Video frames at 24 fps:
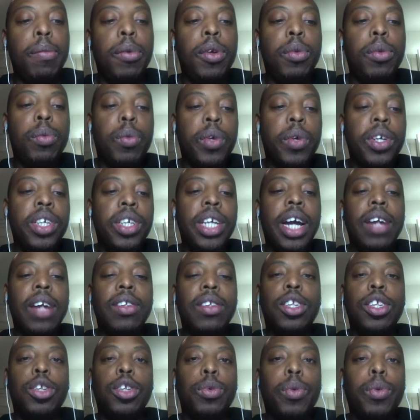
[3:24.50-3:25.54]
Reach out
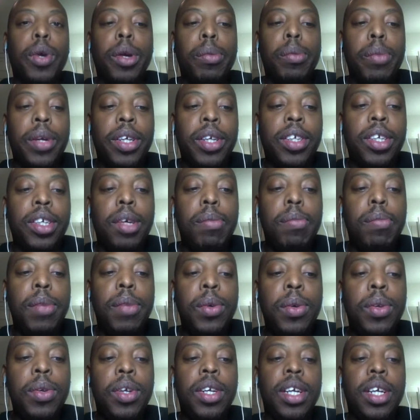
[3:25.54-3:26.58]
to the WordPress
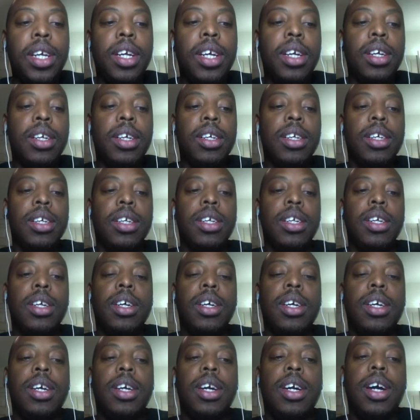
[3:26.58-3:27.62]
community.
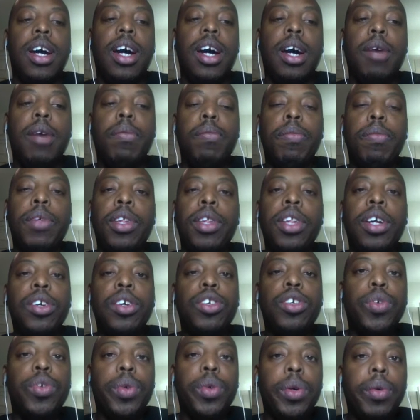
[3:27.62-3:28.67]
And
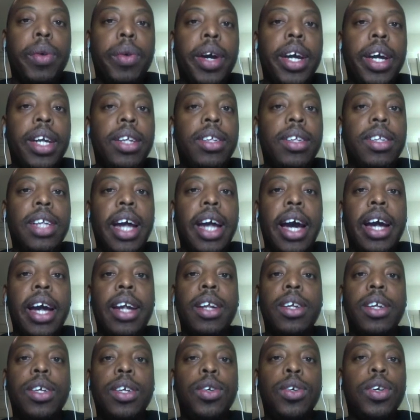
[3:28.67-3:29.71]
there's 3 ways that
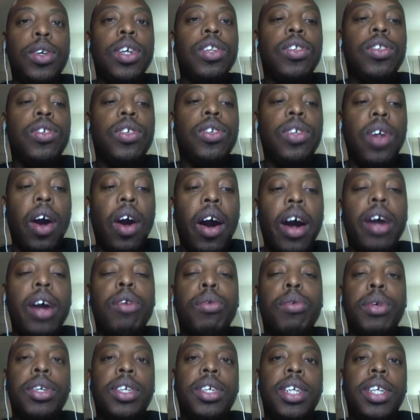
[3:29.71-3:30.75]
you can start
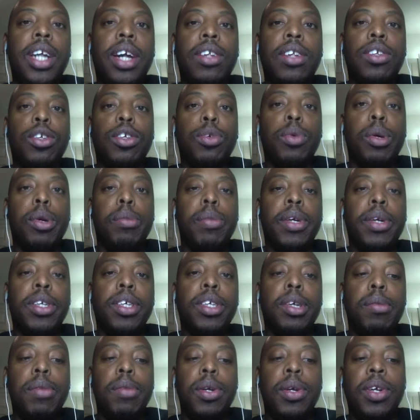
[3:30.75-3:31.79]
reaching out to the WordPress
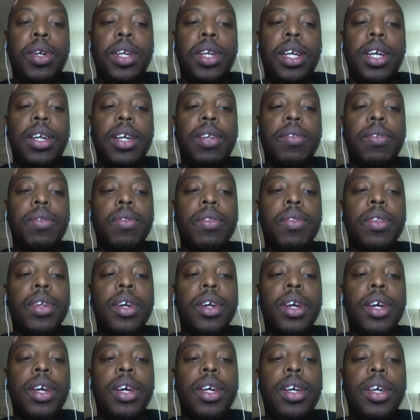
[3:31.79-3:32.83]
community.
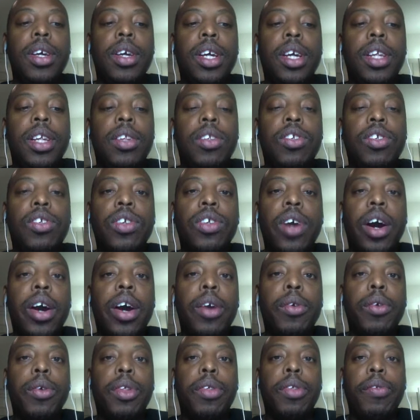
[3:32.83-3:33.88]
You can
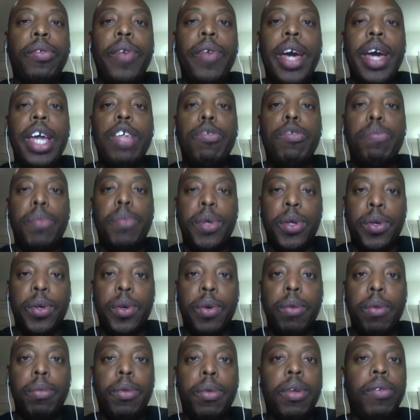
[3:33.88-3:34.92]
start with Facebook
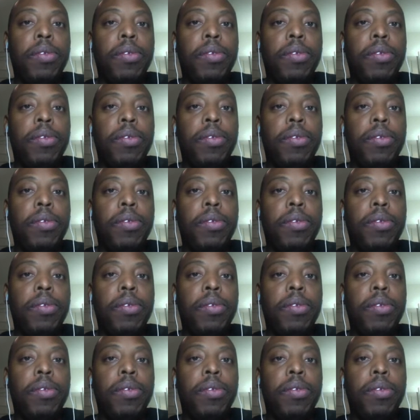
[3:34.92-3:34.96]
groups.